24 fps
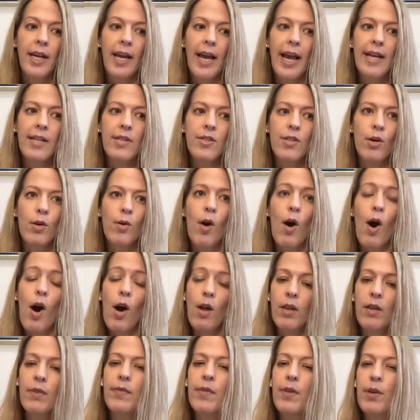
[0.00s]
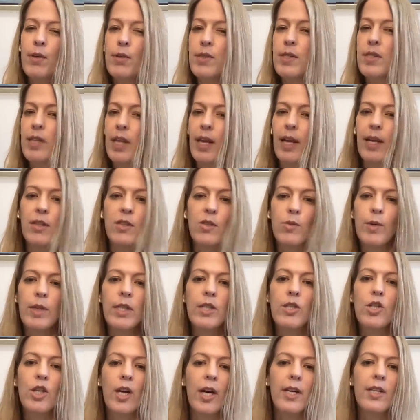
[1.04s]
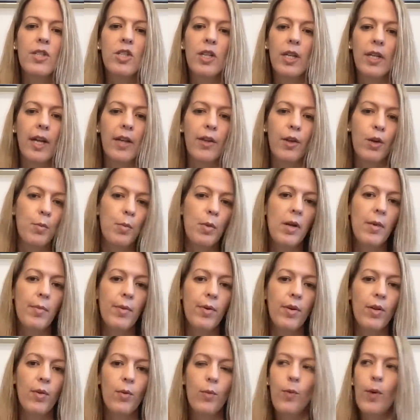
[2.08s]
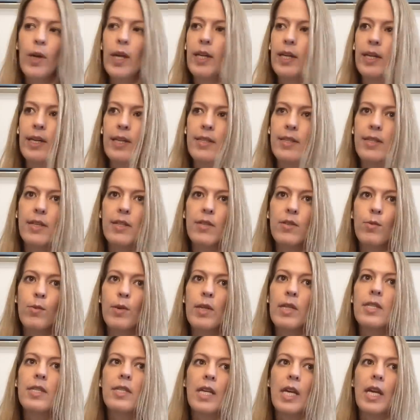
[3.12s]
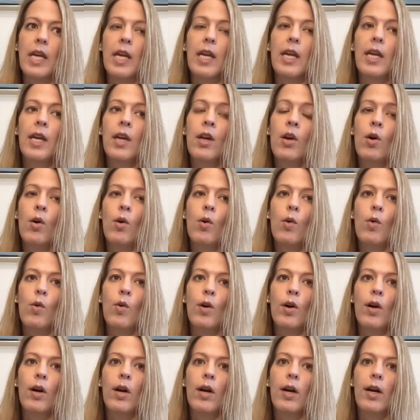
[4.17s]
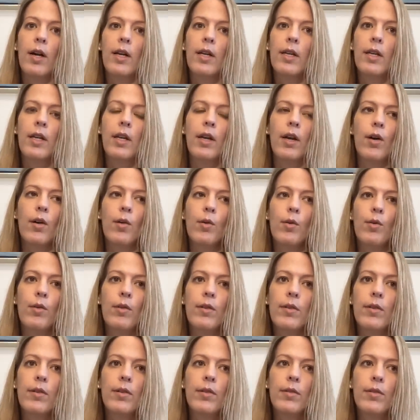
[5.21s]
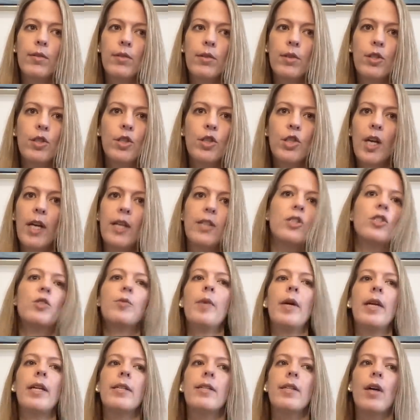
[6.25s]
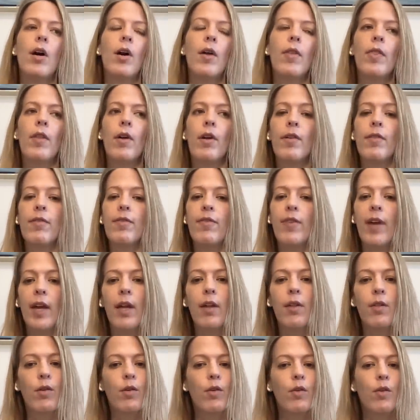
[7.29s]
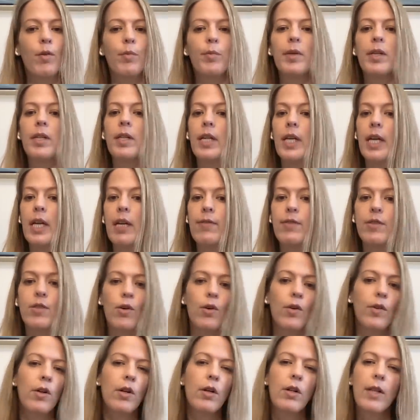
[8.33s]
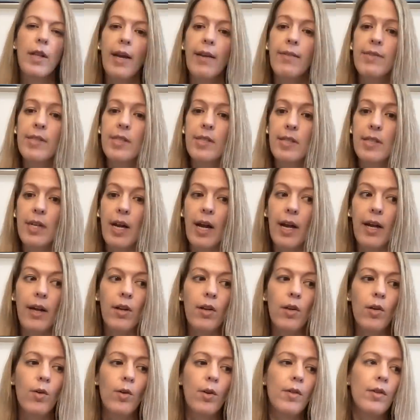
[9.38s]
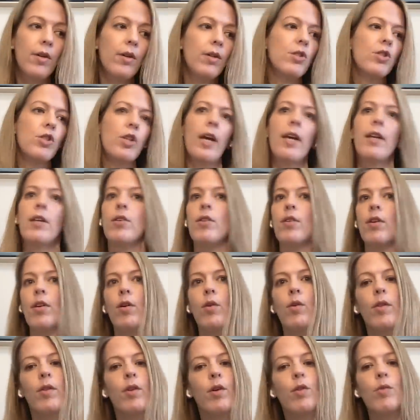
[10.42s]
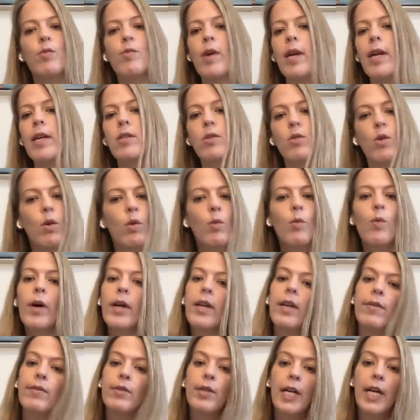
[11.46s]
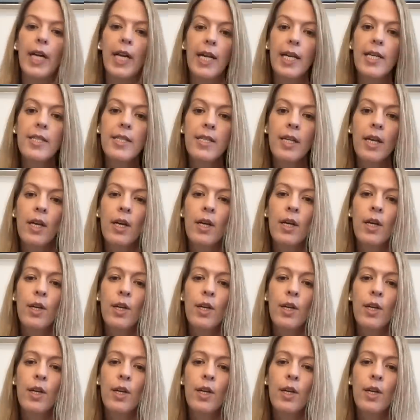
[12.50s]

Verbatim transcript: And so all of those things we judge in other people, weaknesses we see, or, judgment on their faith or their beliefs or their lifestyle or their gender or their race or whatever it is,